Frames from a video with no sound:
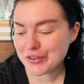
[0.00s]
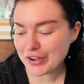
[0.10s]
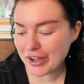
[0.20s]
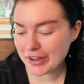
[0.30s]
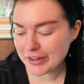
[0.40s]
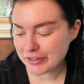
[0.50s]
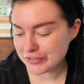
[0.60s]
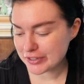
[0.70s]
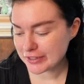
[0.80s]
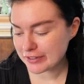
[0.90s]
I
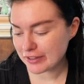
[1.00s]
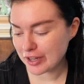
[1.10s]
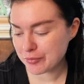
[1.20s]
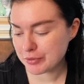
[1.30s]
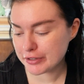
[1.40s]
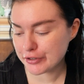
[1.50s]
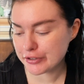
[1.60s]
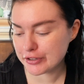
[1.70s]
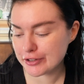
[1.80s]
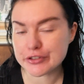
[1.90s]
feel like I'm a
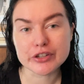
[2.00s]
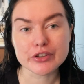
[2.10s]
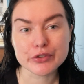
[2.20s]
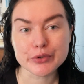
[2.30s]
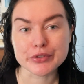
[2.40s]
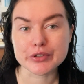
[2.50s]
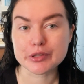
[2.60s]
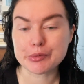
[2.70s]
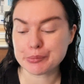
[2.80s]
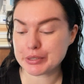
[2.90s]
little lost in the sauce at
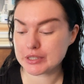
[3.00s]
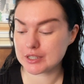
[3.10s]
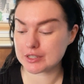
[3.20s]
the moment.